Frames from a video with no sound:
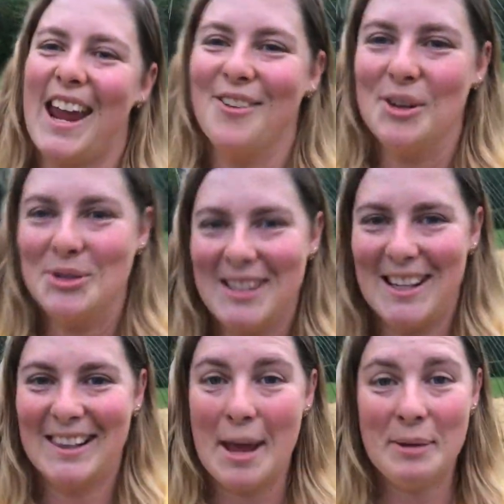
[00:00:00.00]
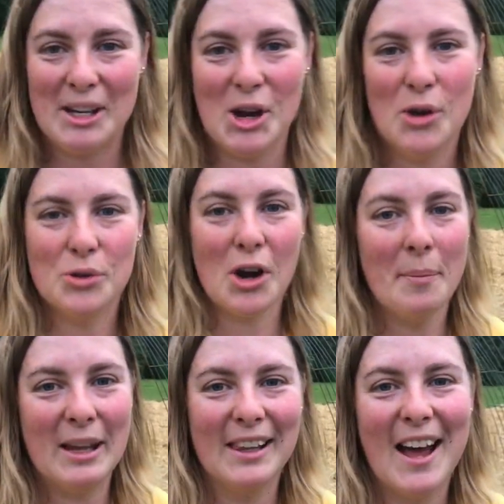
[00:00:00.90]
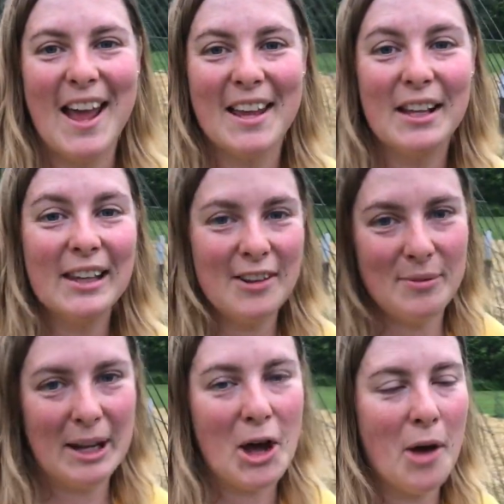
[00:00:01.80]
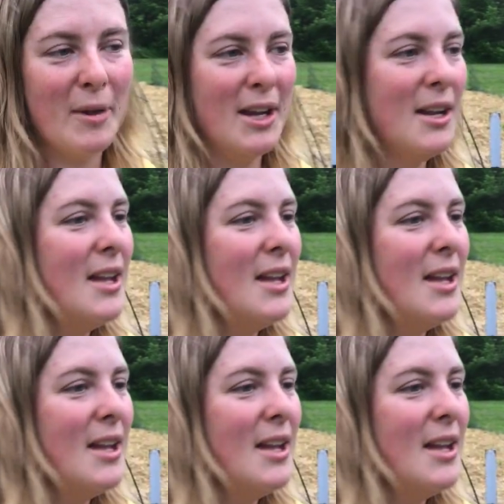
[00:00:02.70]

If you did, let me know, drop me a like, leave me a comment,